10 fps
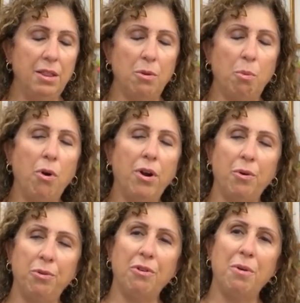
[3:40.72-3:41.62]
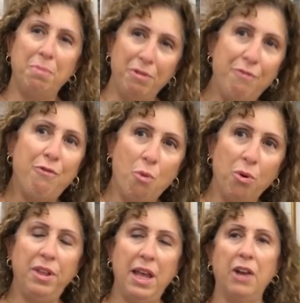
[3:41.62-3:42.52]
the work goes on
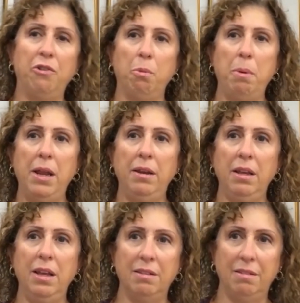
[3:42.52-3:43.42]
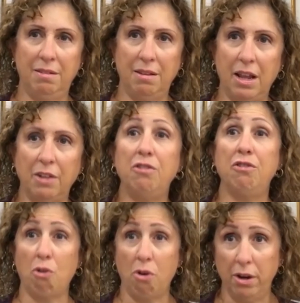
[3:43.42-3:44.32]
before the actual painting gets
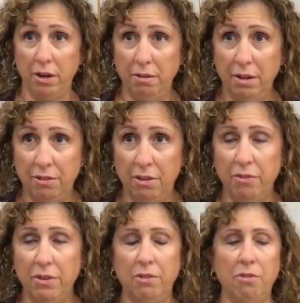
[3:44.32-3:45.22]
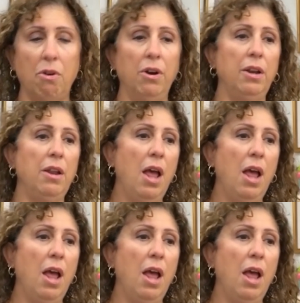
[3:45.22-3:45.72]
even started.